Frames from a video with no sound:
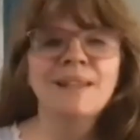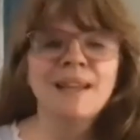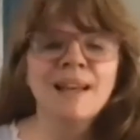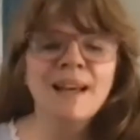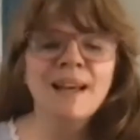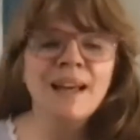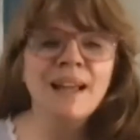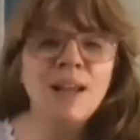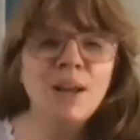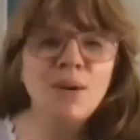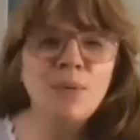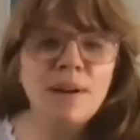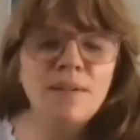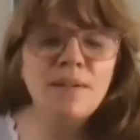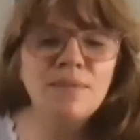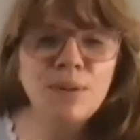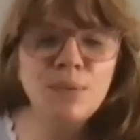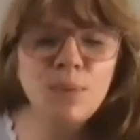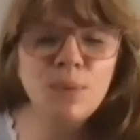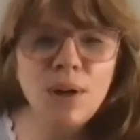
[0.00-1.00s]
Hello
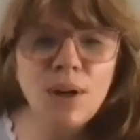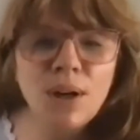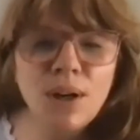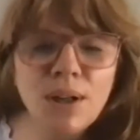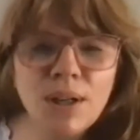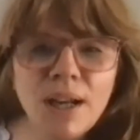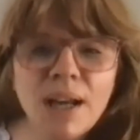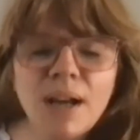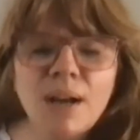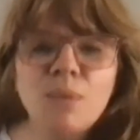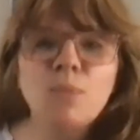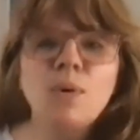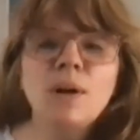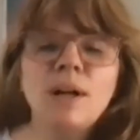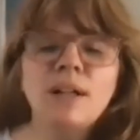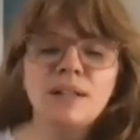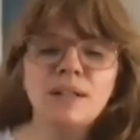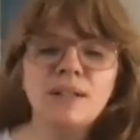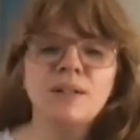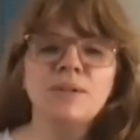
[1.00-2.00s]
everyone and
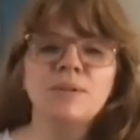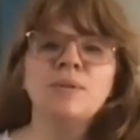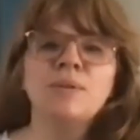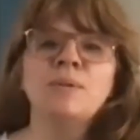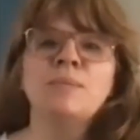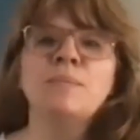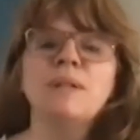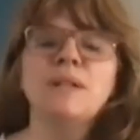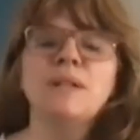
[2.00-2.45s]
welcome